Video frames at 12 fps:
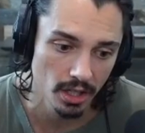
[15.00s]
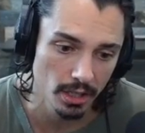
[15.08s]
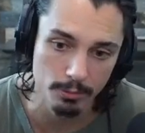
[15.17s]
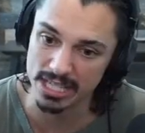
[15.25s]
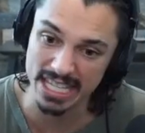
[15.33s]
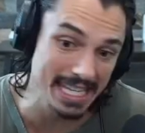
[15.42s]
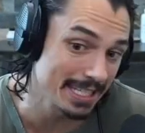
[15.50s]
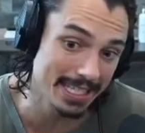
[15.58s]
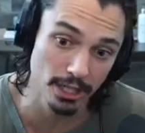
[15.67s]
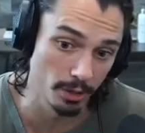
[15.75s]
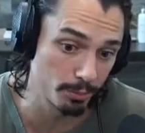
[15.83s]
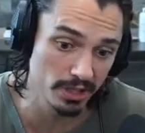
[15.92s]
was easy
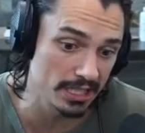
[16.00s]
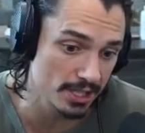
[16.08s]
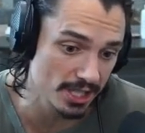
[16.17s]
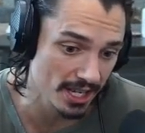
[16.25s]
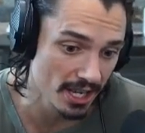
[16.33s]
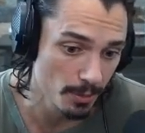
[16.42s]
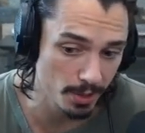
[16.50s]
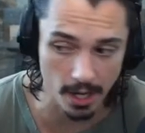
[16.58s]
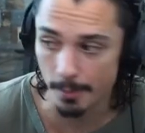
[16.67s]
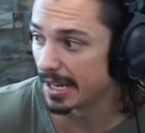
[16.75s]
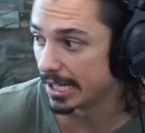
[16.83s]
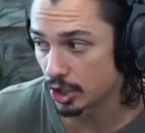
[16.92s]
on a priest, but on a
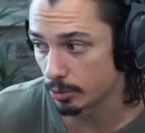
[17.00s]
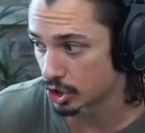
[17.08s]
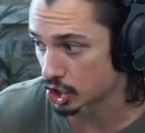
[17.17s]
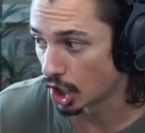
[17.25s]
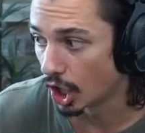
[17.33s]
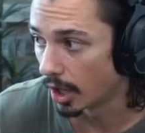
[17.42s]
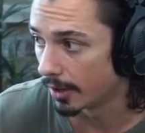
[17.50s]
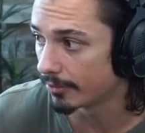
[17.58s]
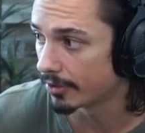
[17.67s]
mage, it was tough.